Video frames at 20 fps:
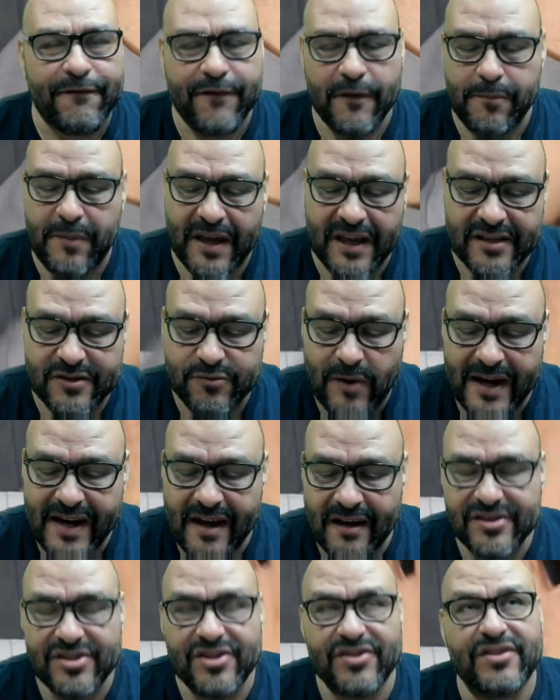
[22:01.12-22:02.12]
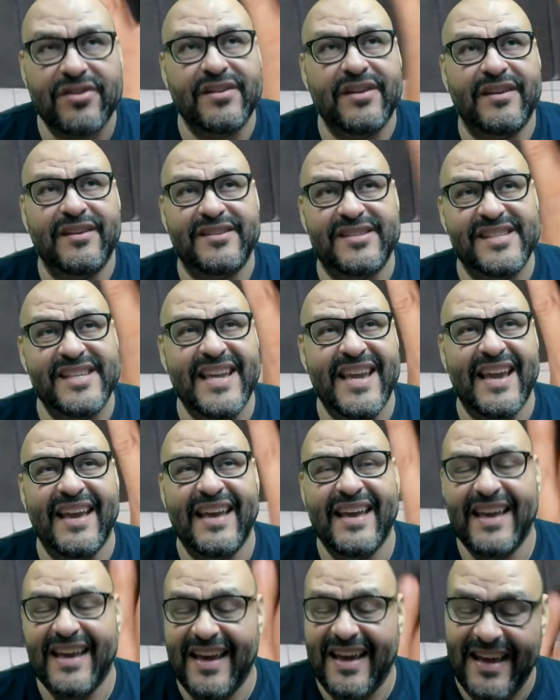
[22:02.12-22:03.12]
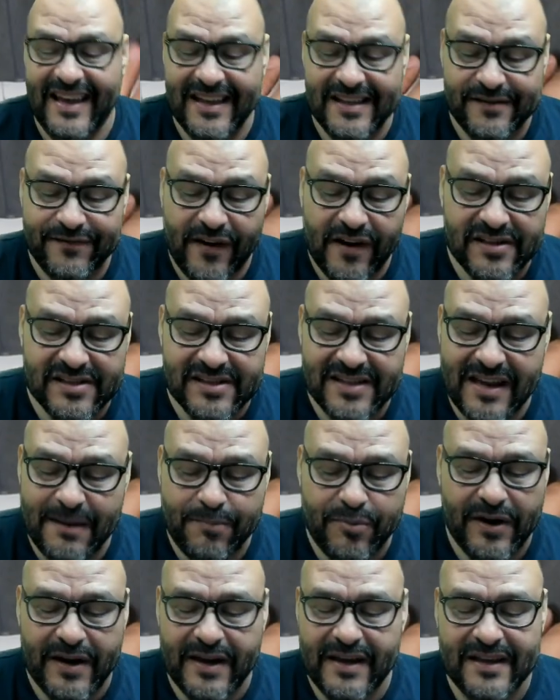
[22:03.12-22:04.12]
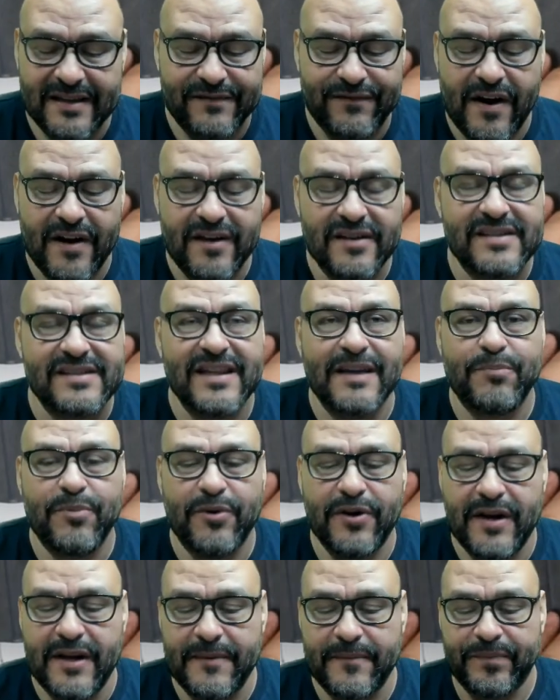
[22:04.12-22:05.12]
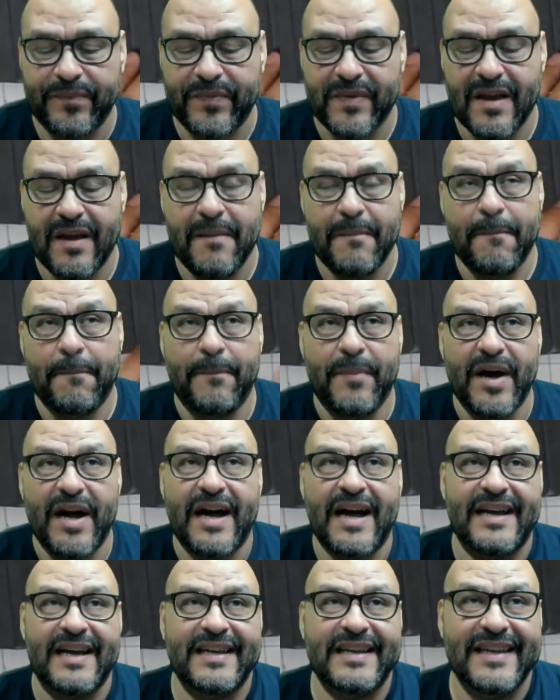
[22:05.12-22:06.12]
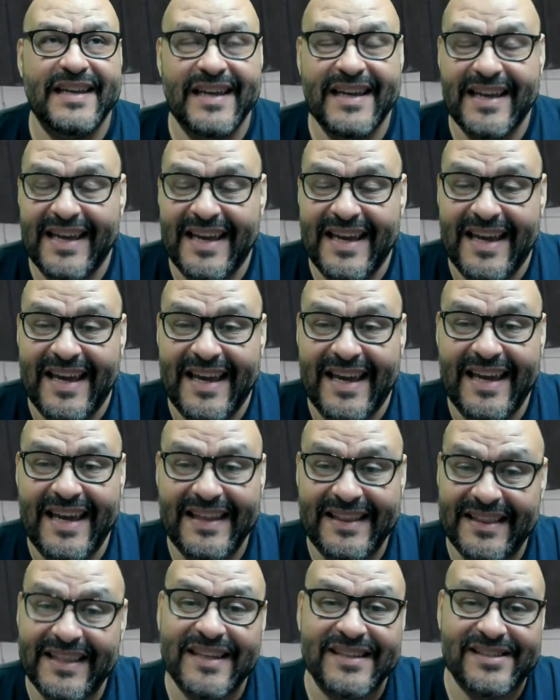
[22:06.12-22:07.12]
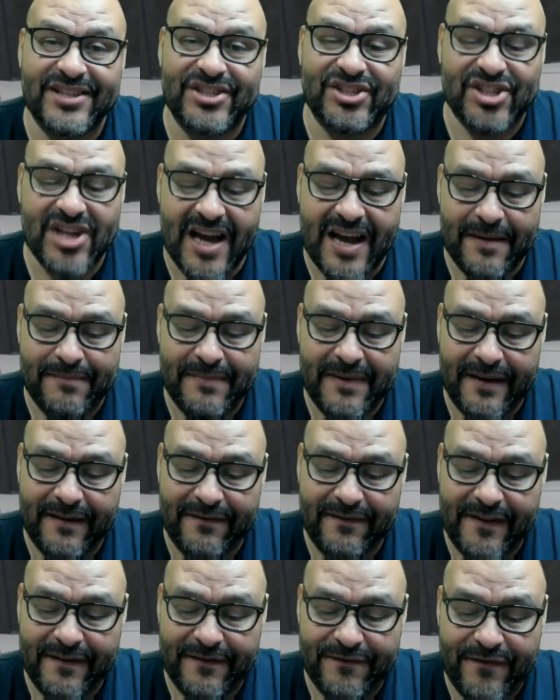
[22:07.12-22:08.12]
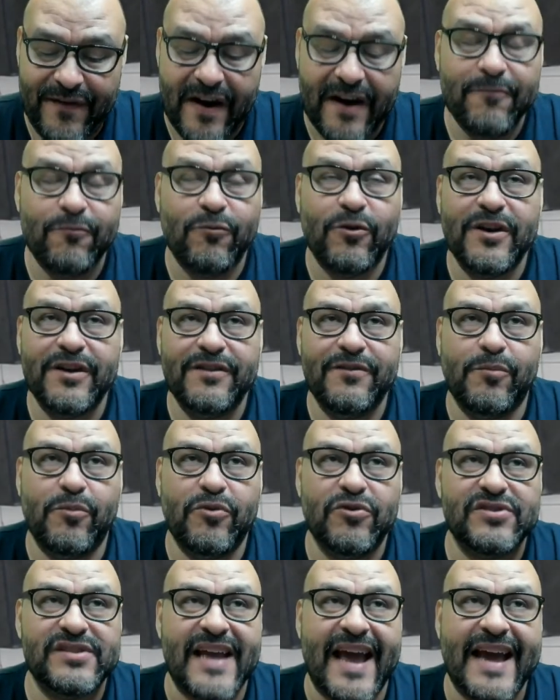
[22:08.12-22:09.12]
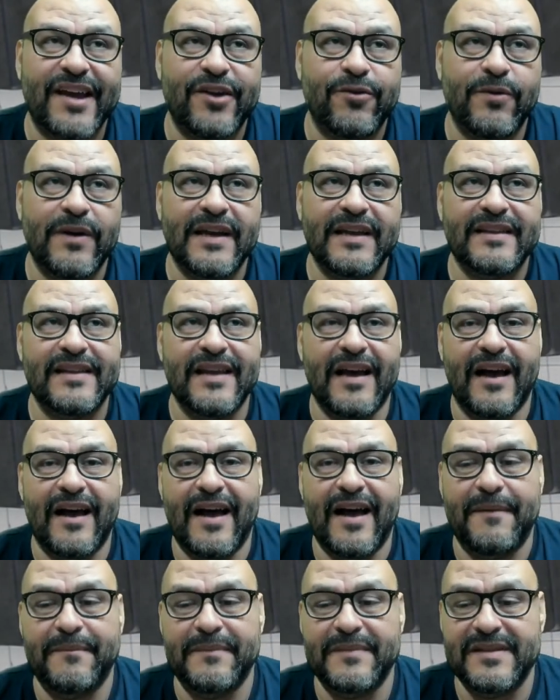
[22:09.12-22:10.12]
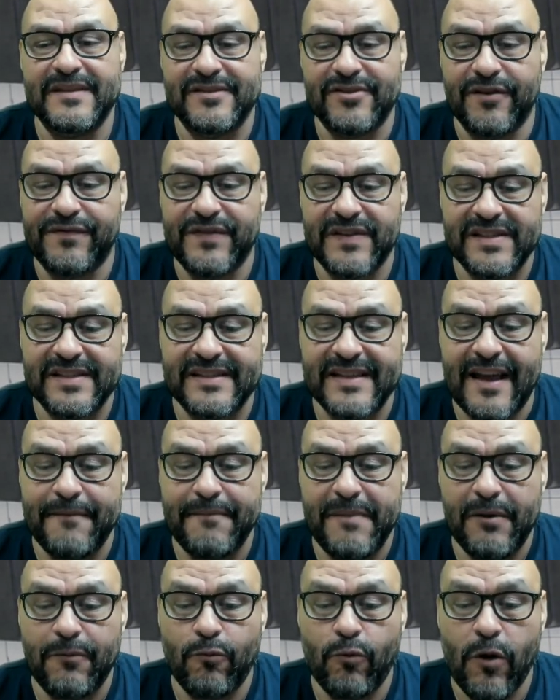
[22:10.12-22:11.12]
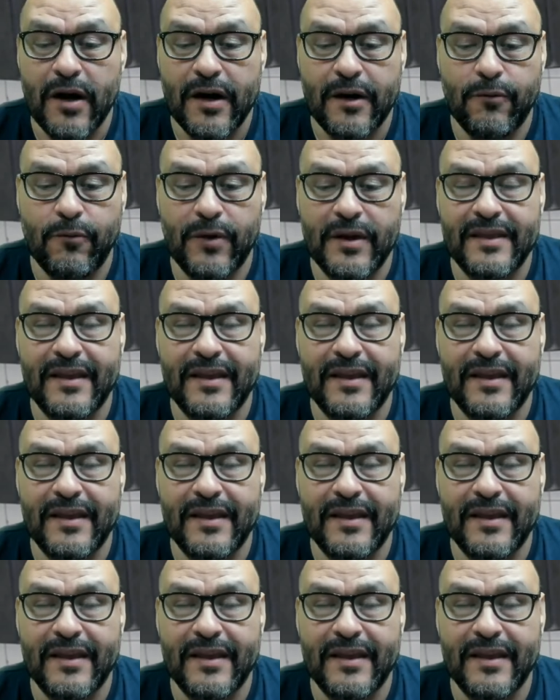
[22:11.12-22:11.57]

because right now, as you see it, it's very slippery. It's very slippery, but it does the job. It's very one of the most accurate surfaces I've been working with.